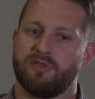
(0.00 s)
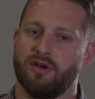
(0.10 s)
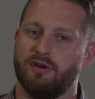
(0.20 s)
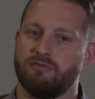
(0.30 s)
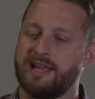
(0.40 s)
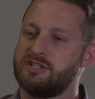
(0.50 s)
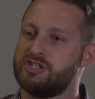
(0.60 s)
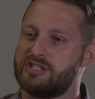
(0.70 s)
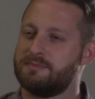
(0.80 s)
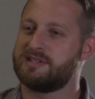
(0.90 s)
The
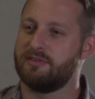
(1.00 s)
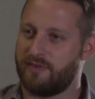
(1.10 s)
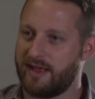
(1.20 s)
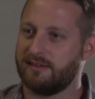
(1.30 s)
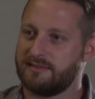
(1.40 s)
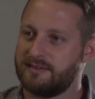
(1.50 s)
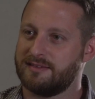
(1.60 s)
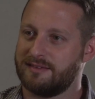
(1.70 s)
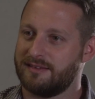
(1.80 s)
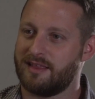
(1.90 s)
relationships that have failed,
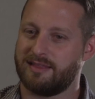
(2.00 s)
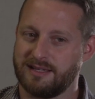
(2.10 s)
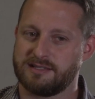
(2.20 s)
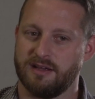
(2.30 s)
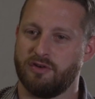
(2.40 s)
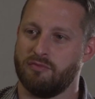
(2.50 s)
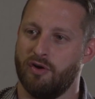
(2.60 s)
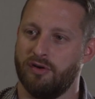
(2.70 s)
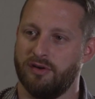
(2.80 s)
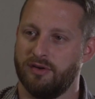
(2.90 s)
the things that have gone
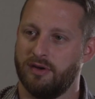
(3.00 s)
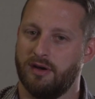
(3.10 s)
wrong,